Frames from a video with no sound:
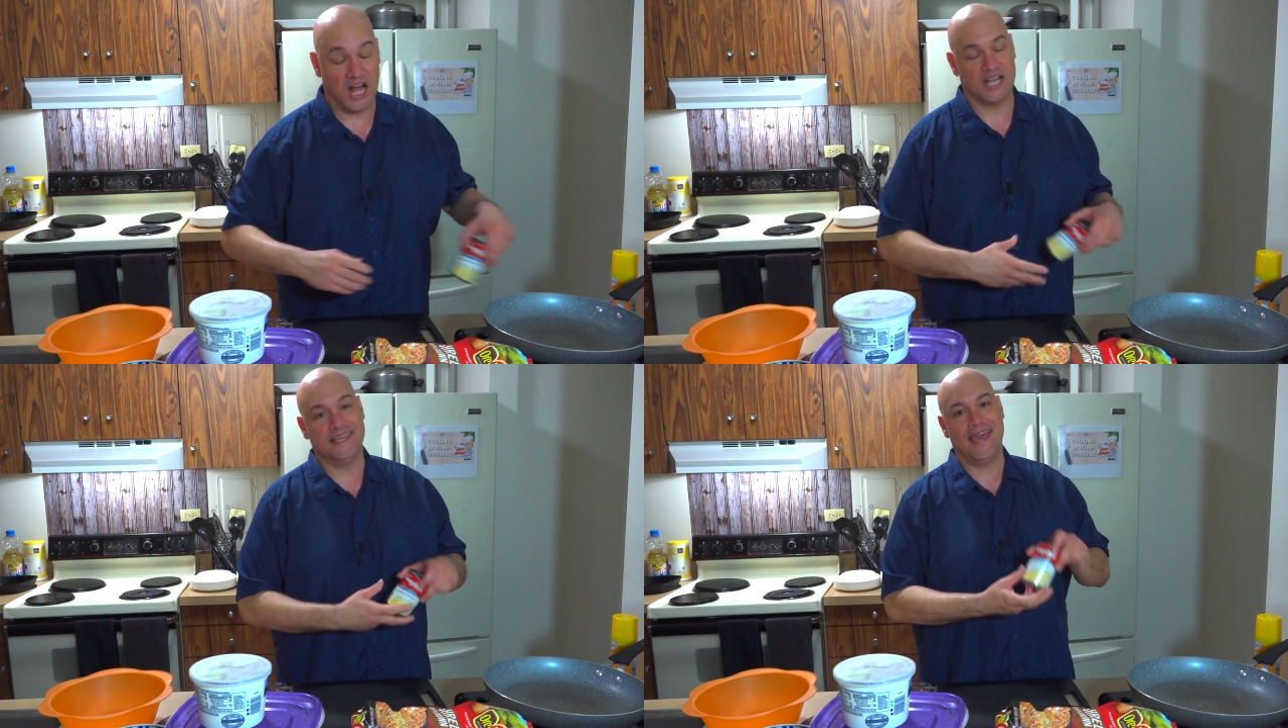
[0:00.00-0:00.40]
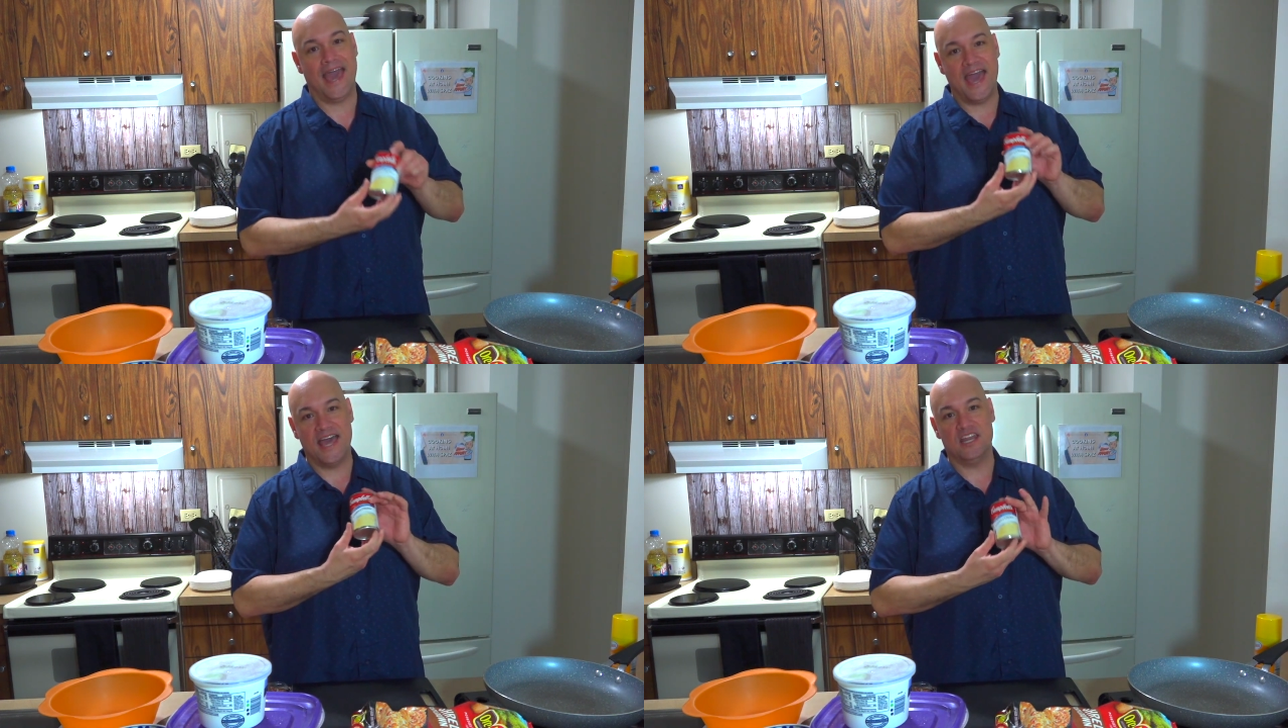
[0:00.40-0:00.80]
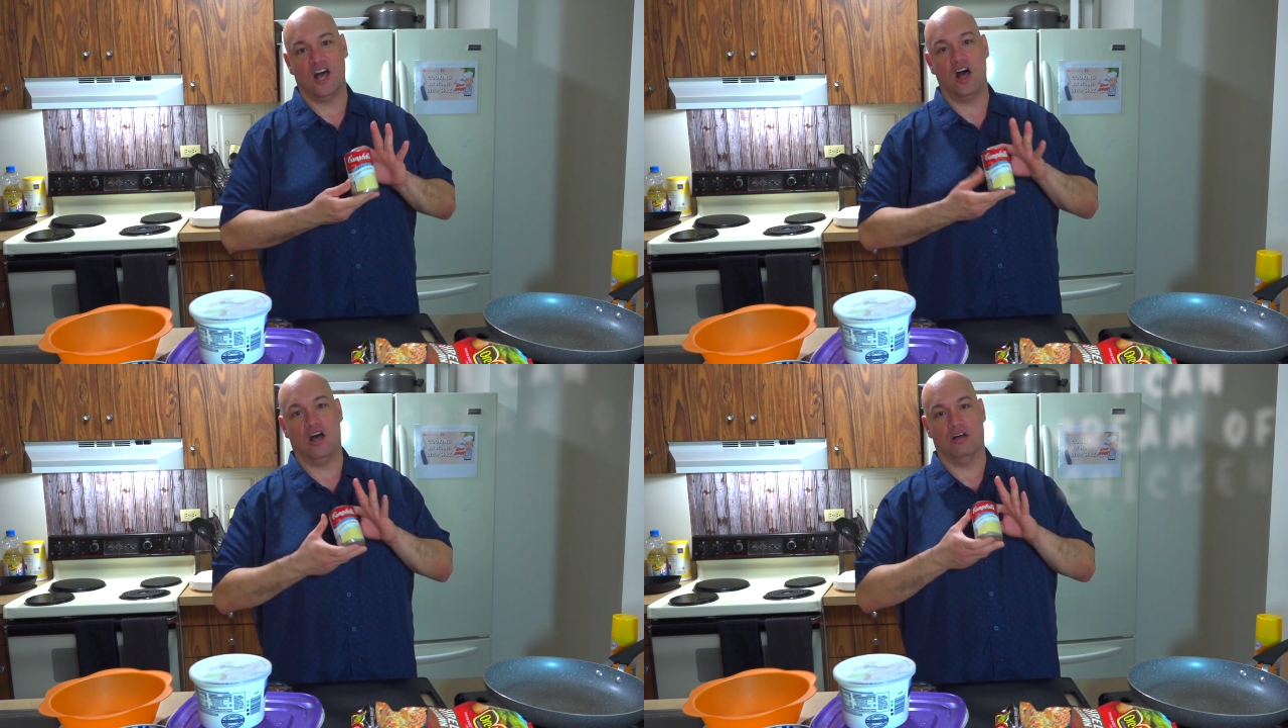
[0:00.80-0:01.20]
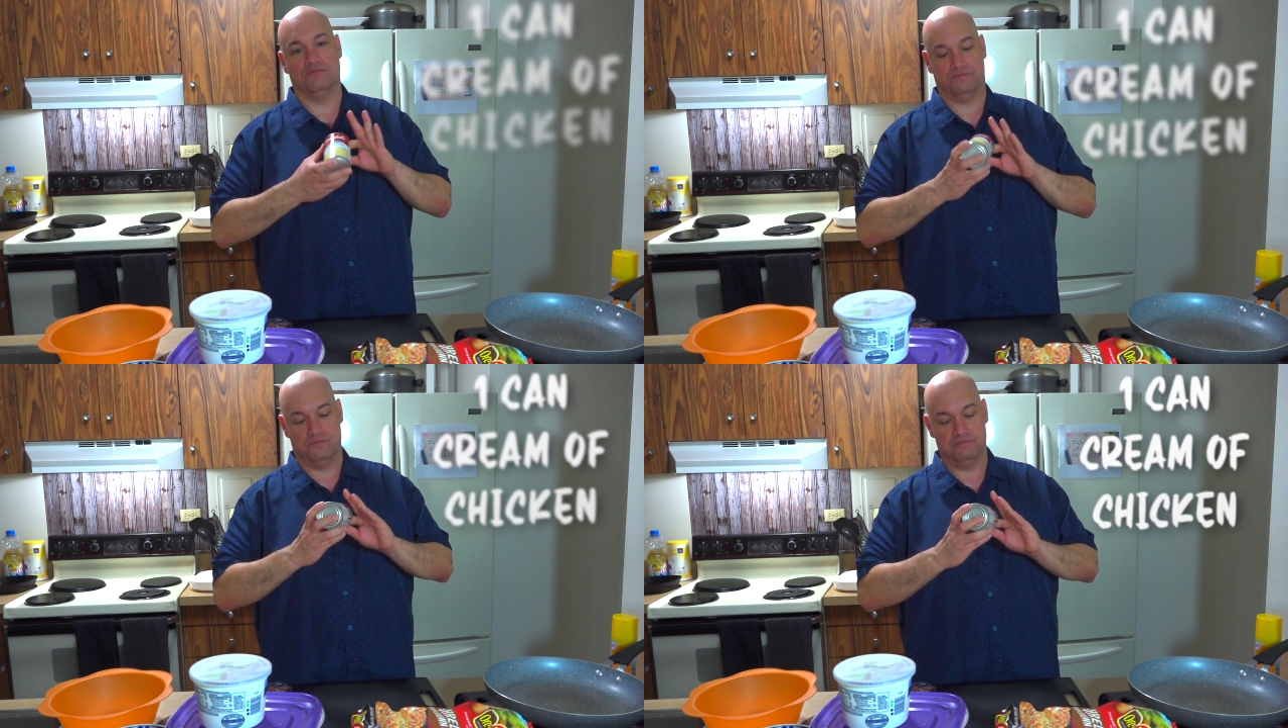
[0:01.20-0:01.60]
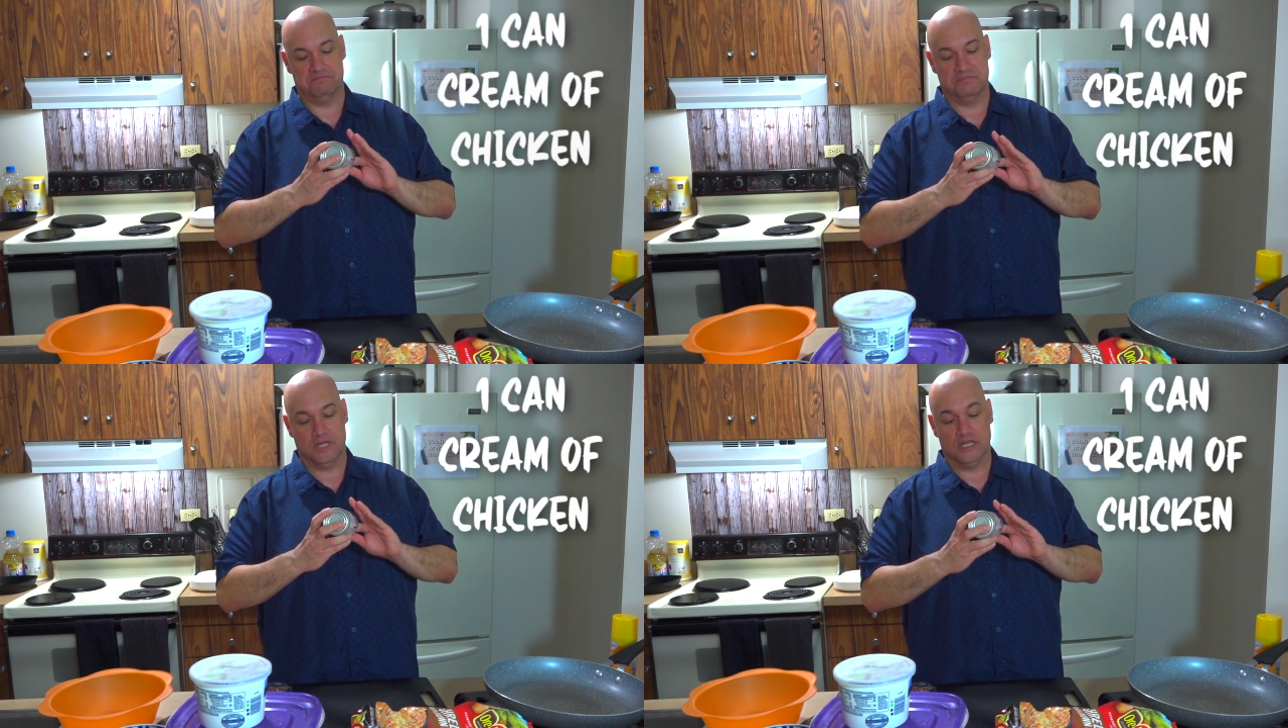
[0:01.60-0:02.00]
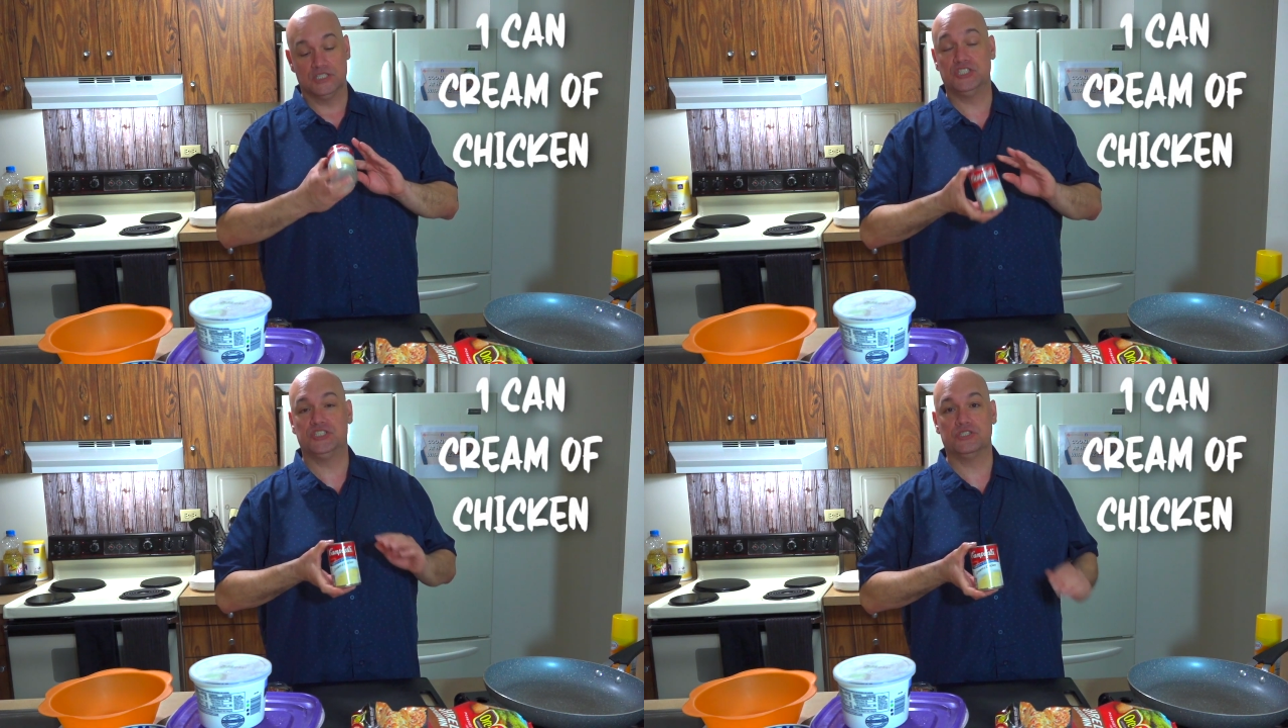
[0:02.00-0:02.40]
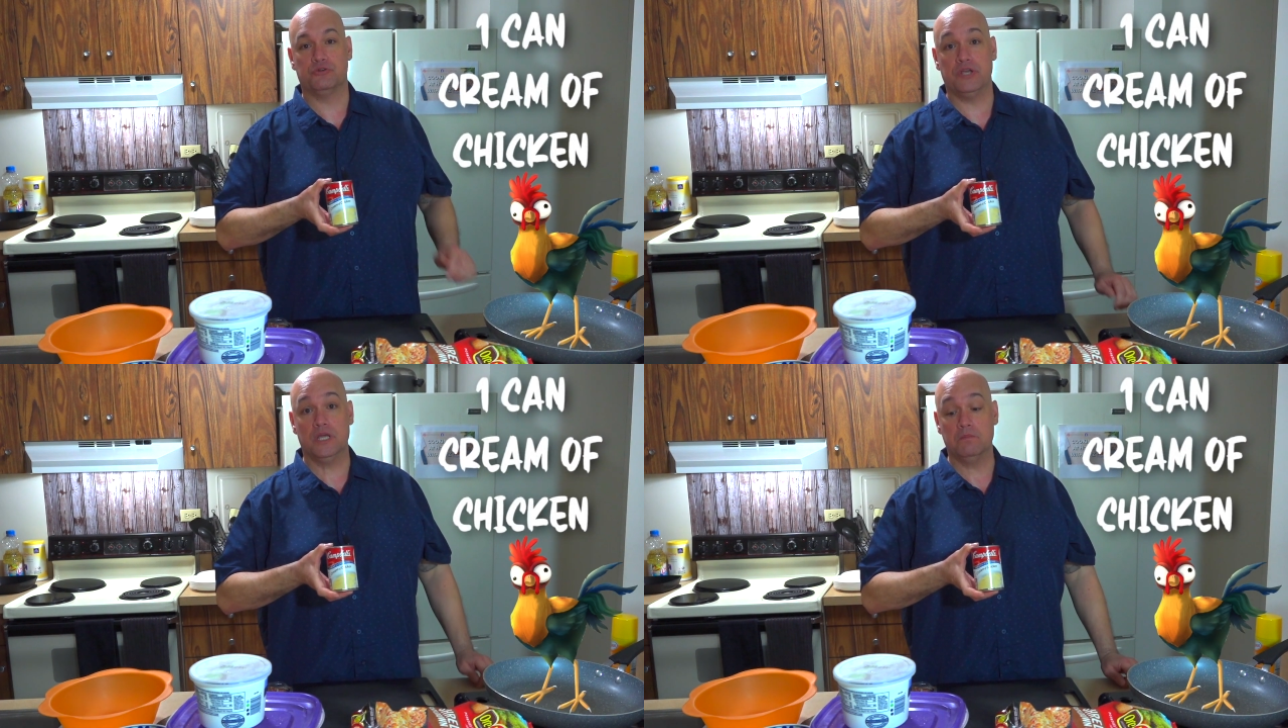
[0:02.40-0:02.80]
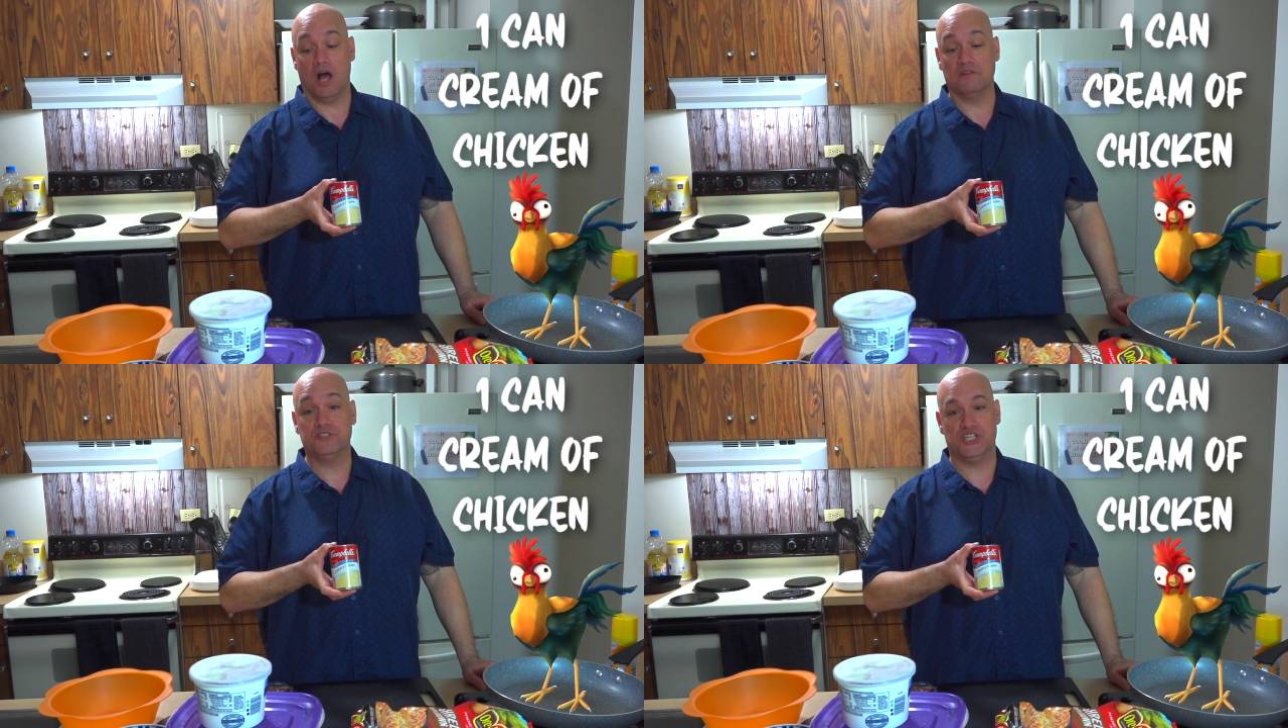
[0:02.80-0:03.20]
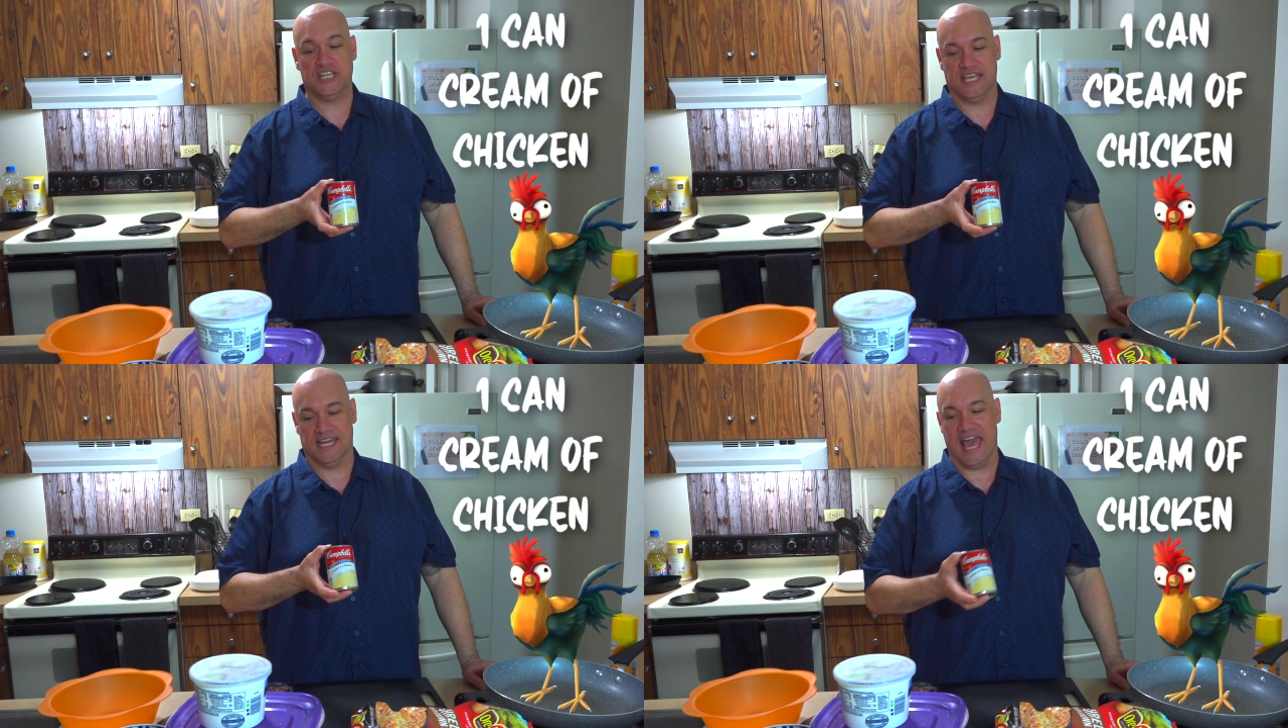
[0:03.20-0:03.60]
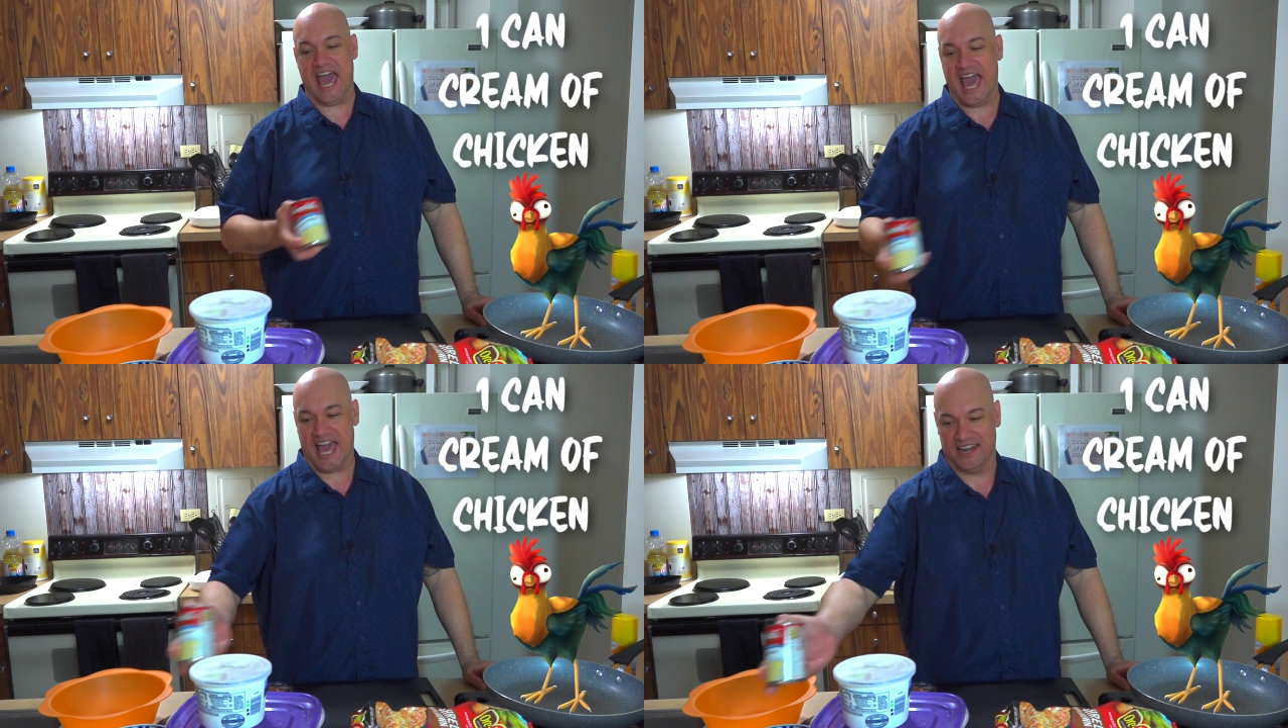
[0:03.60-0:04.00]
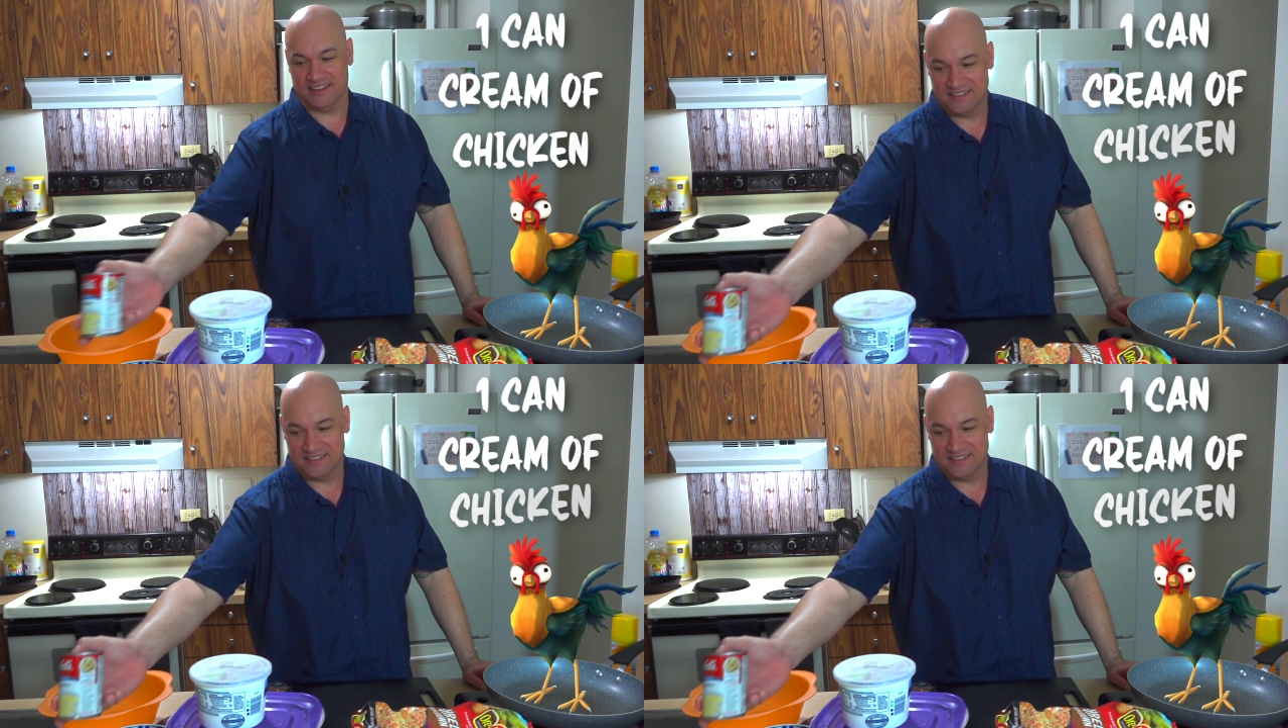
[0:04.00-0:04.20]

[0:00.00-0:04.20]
a can of cream of chicken, and